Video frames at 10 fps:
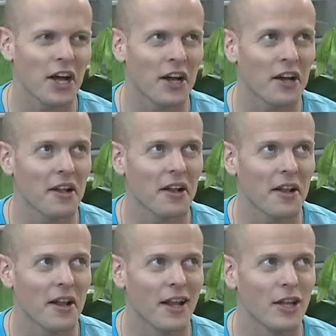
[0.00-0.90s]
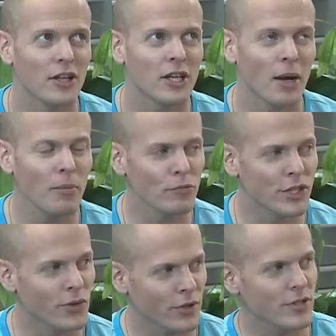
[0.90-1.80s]
Uh, couple of
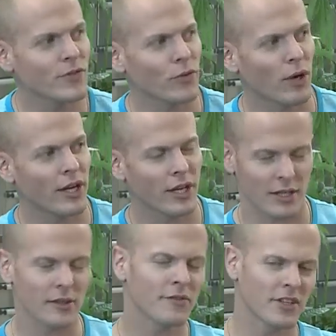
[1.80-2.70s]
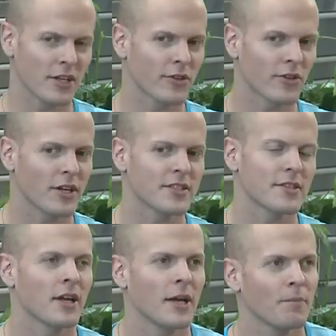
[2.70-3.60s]
resources for writing. I'd love to get your
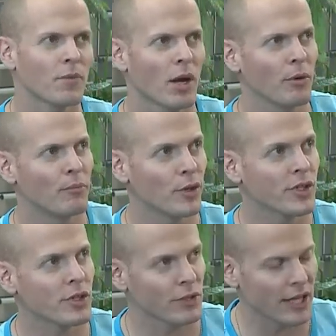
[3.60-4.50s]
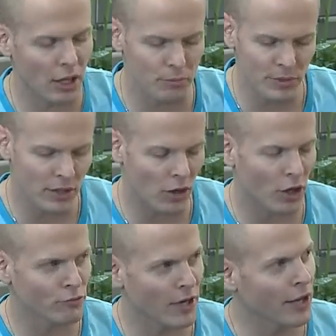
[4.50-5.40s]
thoughts. A yeah. um, couple of books that really helped me
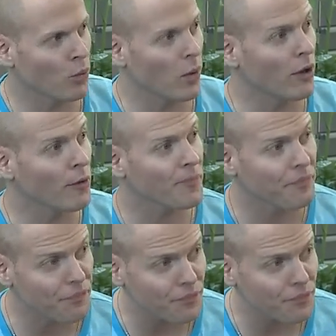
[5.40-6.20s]
on writing well